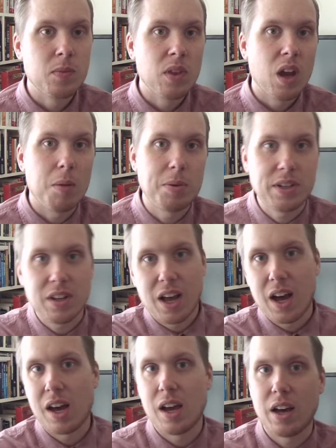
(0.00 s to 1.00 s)
until
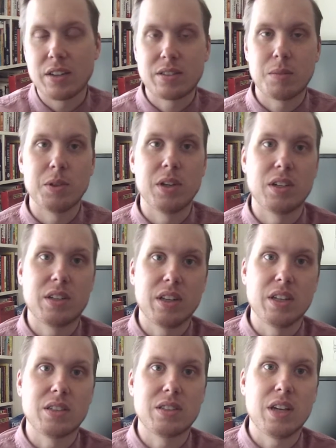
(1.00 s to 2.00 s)
I stumbled onto
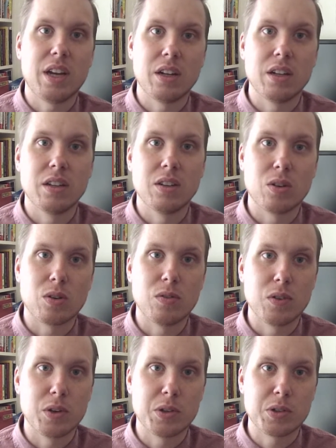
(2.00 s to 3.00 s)
this at a local
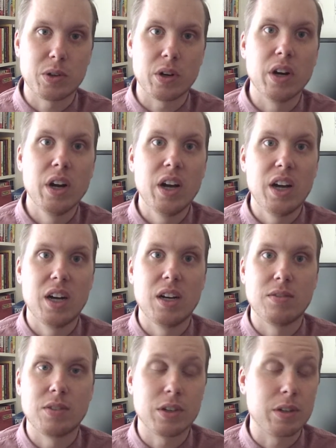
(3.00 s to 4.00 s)
photo store
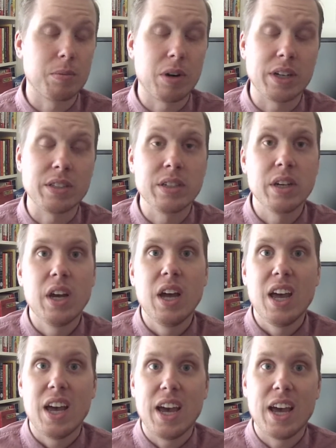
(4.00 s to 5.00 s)
for a good price,
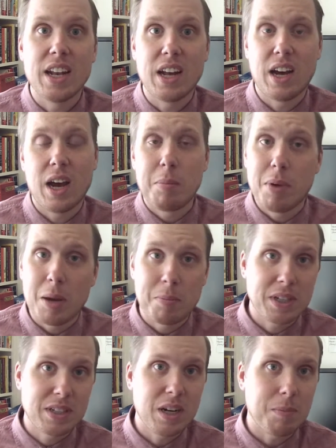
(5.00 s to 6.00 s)
and I
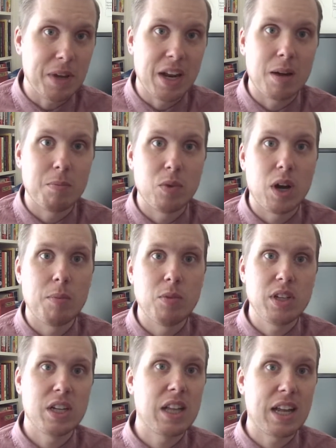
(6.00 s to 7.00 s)
picked it up, and I'm
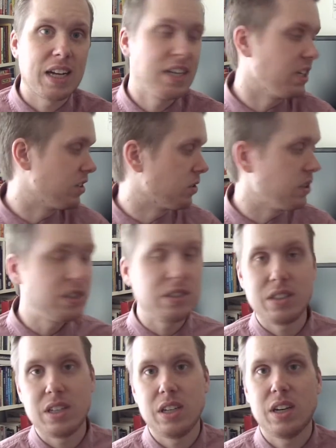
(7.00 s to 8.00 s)
really glad I did. So this is
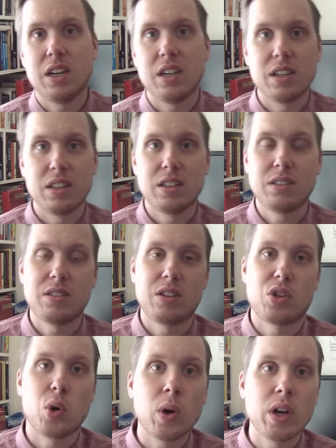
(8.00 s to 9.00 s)
the
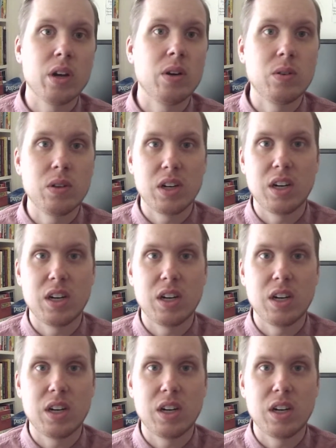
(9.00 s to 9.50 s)
Toyo